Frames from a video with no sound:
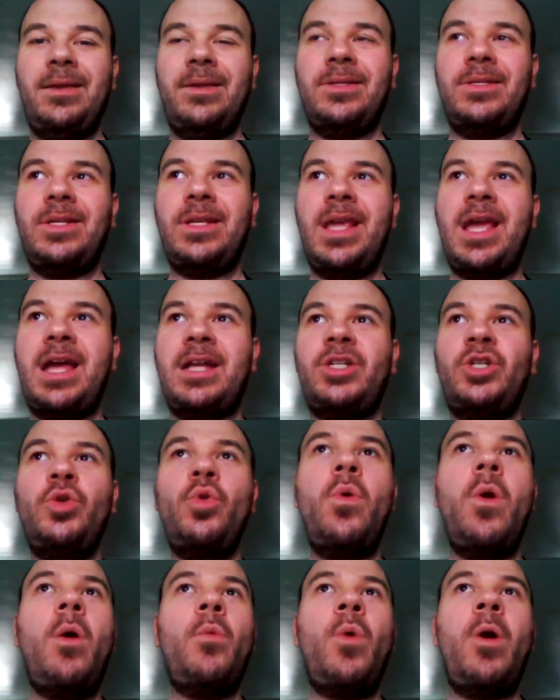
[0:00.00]

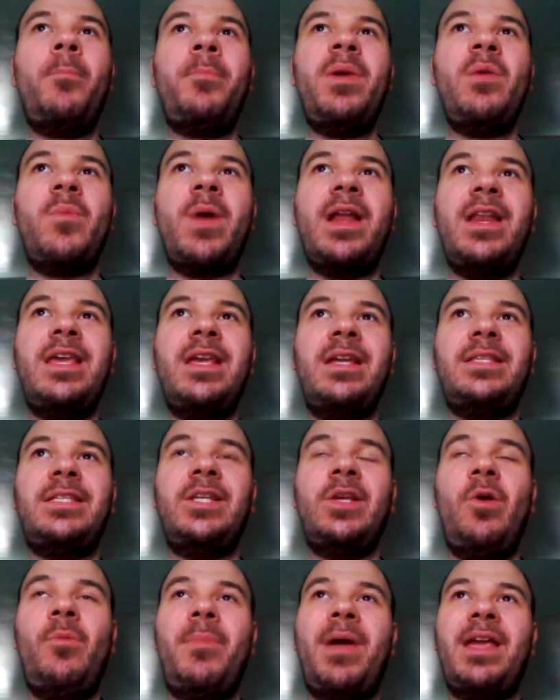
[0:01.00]
Tua won't be ready
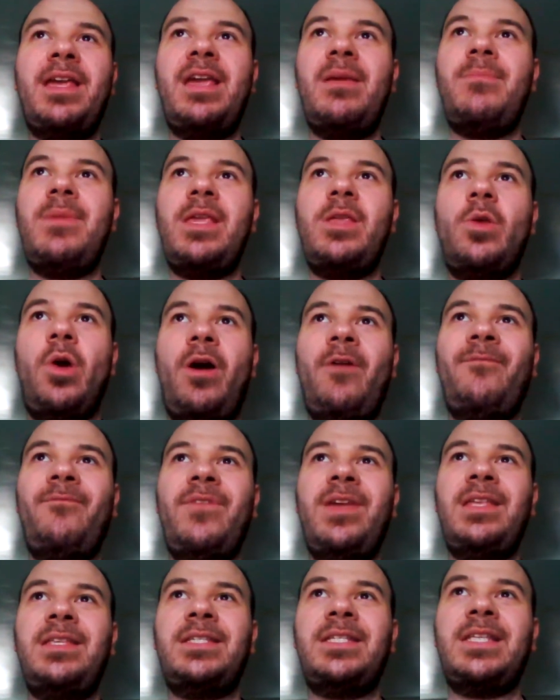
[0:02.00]
until Miami
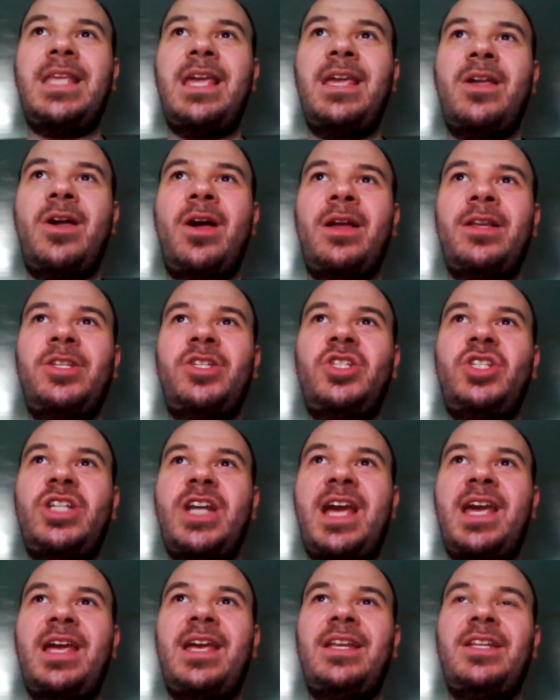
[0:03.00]
Dolphins take on
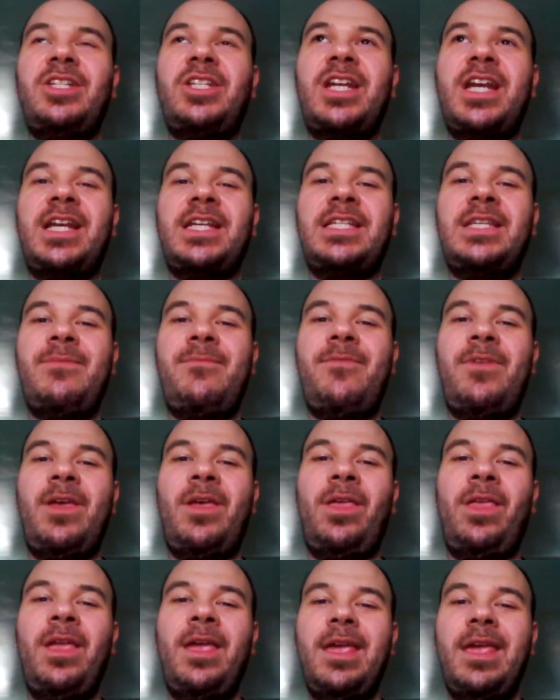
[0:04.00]

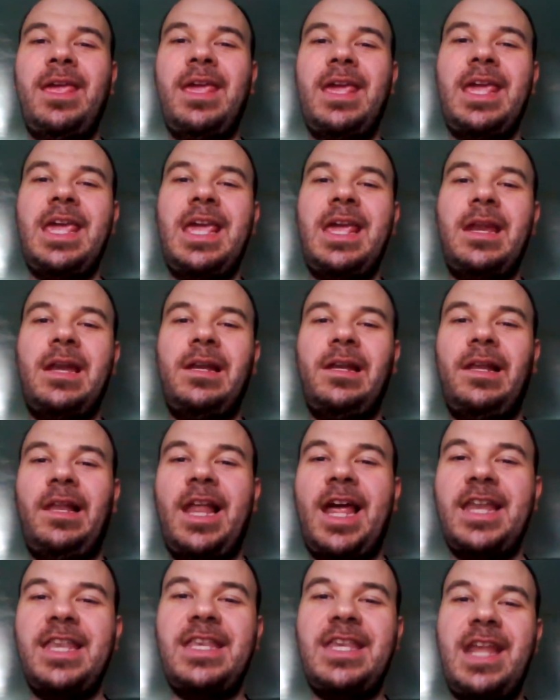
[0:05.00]
Jacksonville in
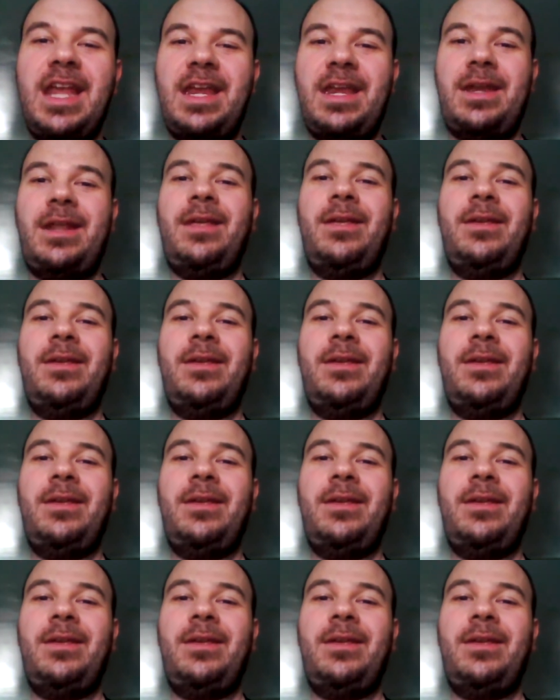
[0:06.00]
London.